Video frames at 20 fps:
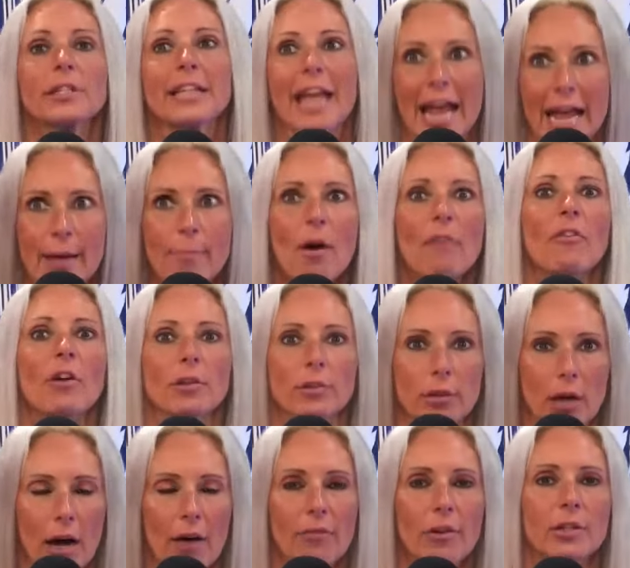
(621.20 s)
game of a
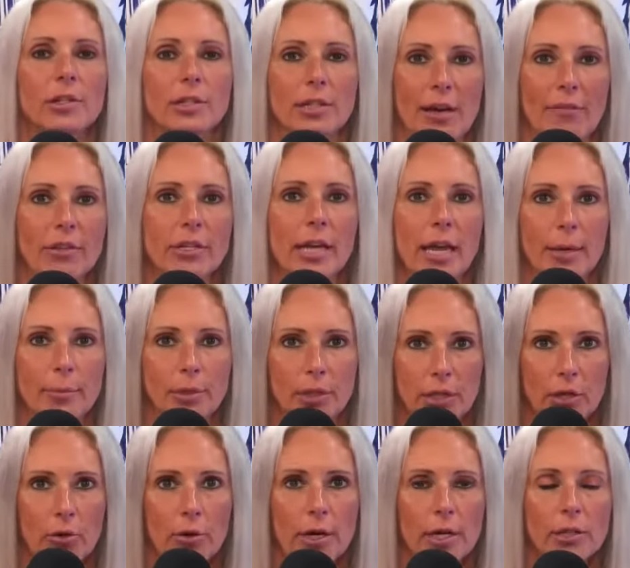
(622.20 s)
7-game
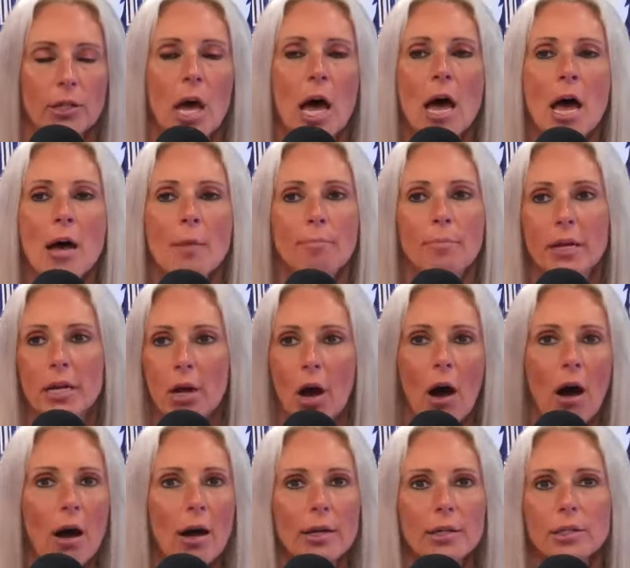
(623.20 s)
series,
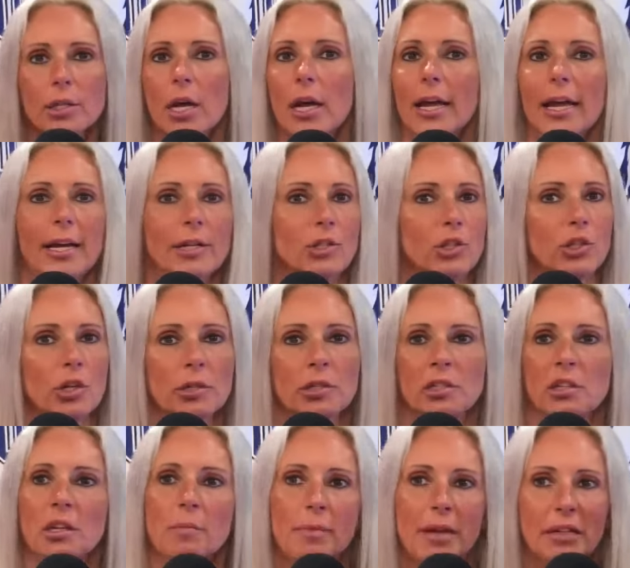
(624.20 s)
because it's just
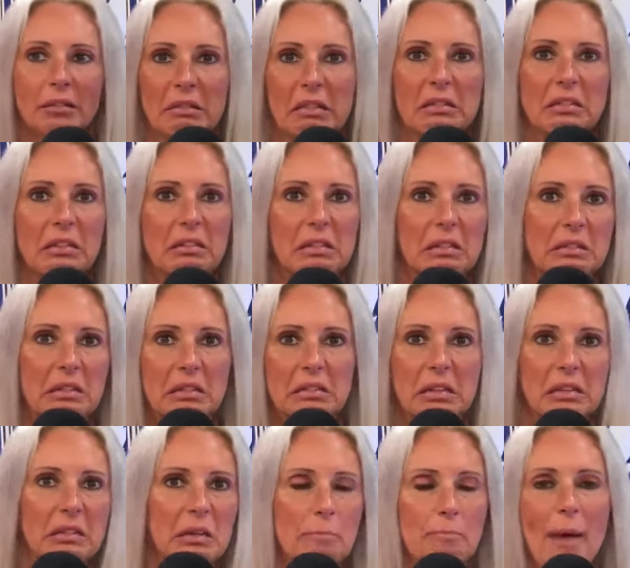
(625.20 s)
going to be
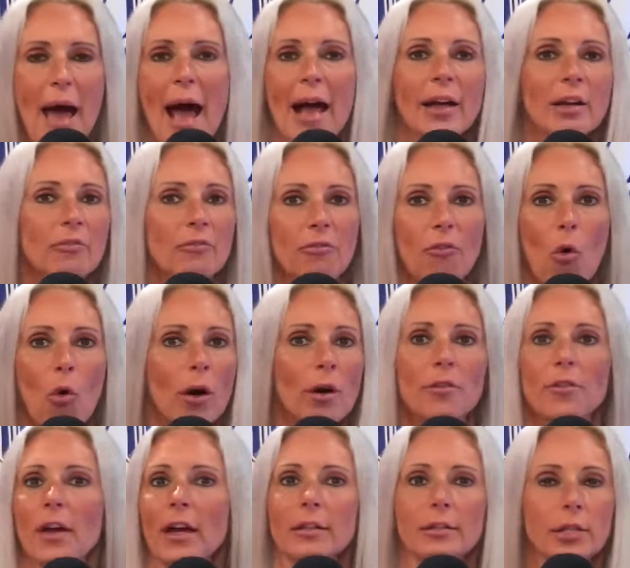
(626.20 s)
back and
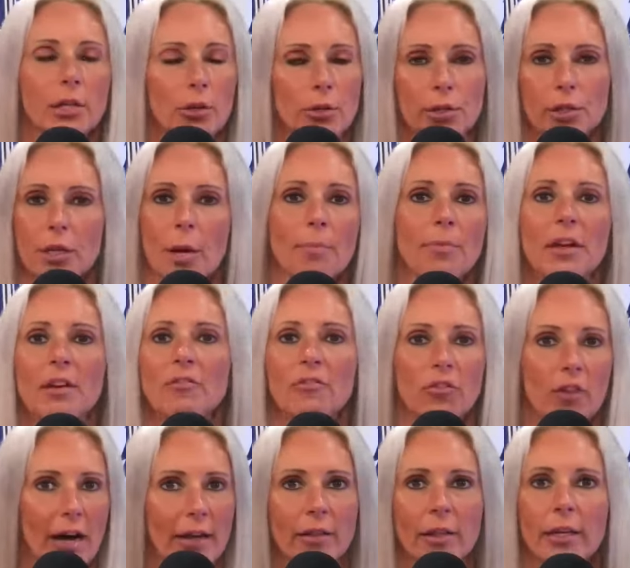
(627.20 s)
forth until something
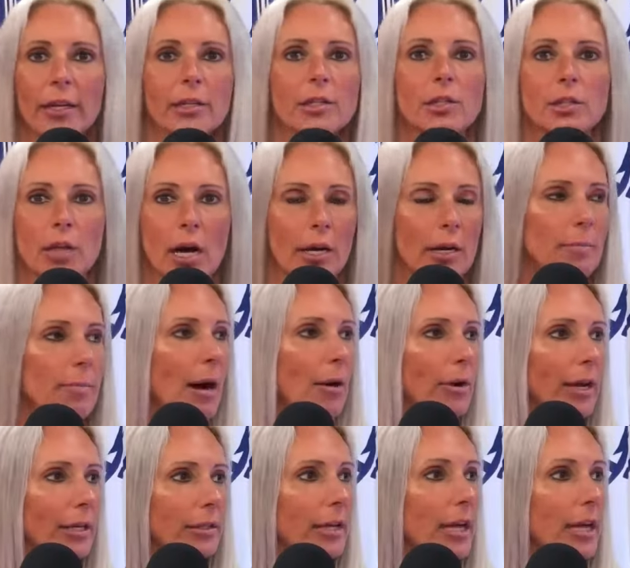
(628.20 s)
finally gets done about it.